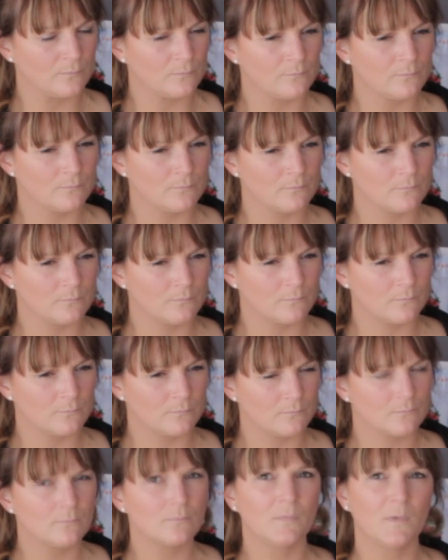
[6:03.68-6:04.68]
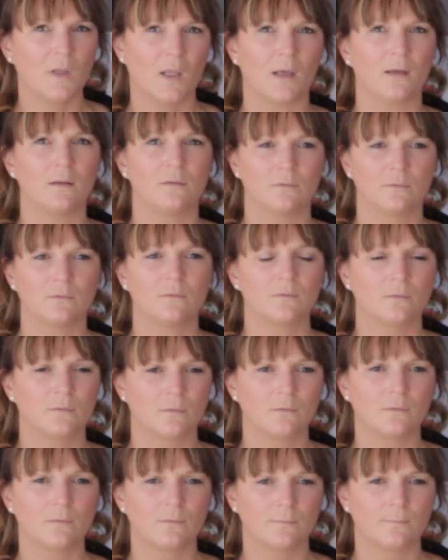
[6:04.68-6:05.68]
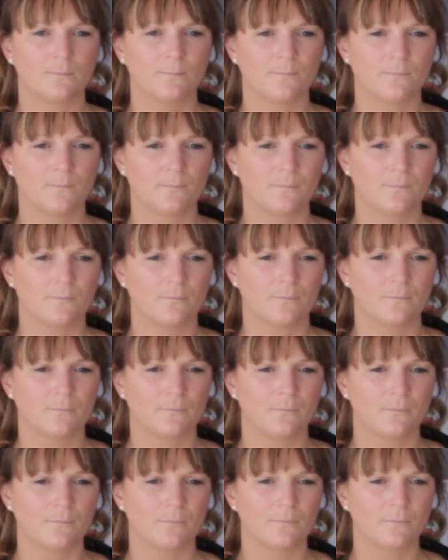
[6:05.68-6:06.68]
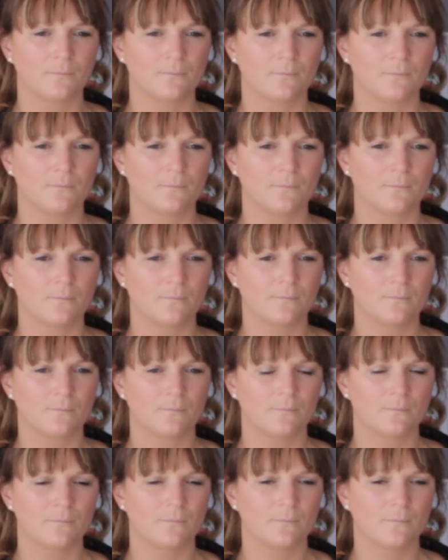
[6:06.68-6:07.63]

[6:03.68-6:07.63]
This person isn't speaking.